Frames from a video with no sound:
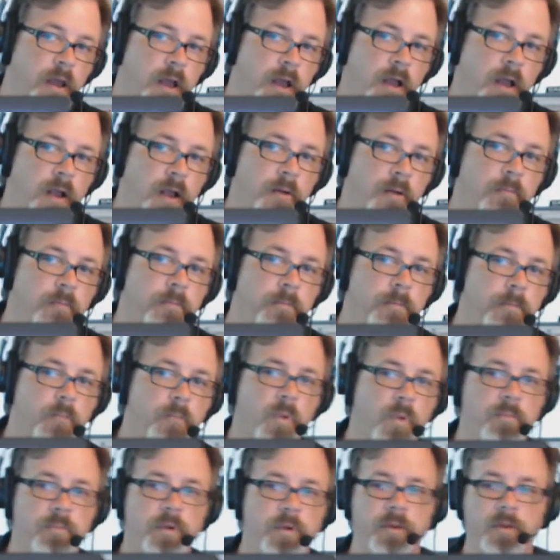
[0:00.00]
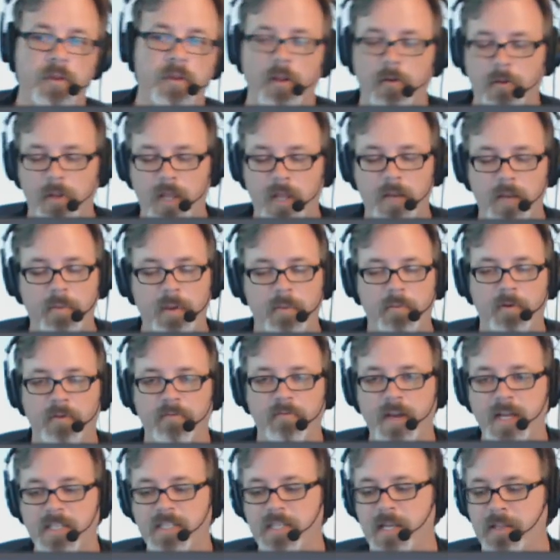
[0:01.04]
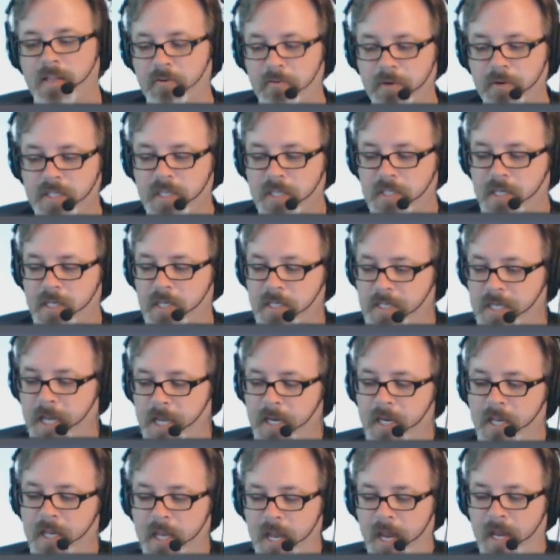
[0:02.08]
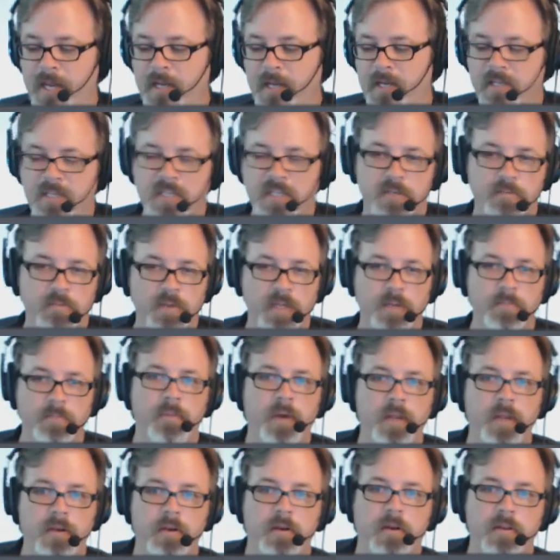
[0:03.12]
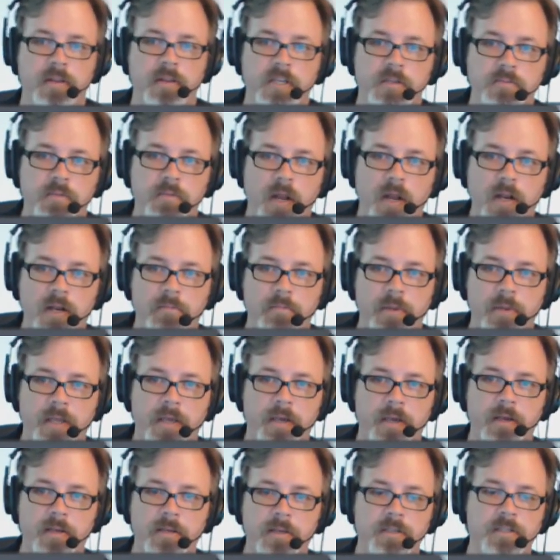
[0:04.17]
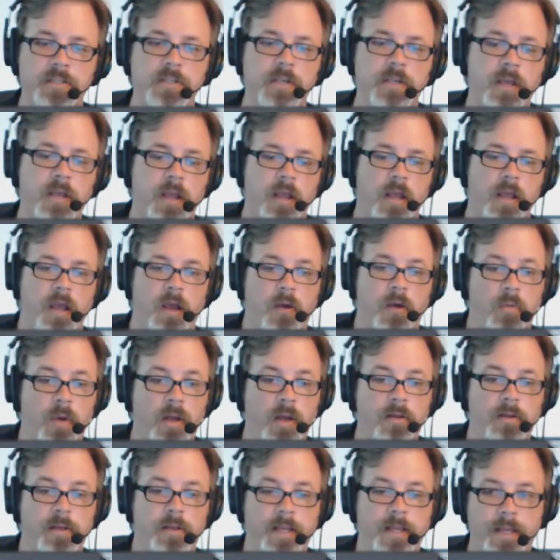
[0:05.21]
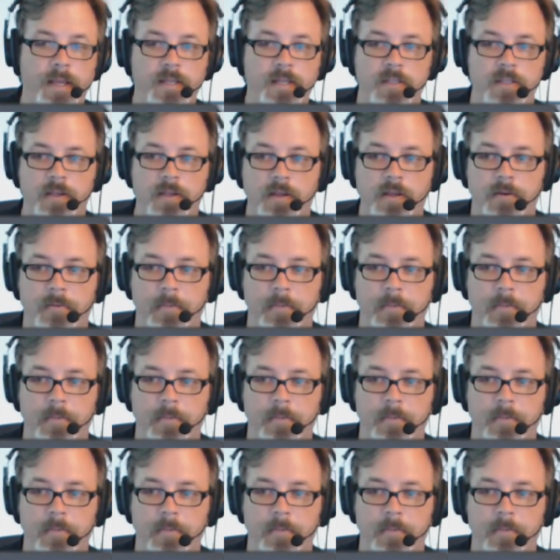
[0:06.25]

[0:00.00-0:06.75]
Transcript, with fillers: Um, one, you know, a lot of people have asked that there isn't a dedicated split button on this product because, well, it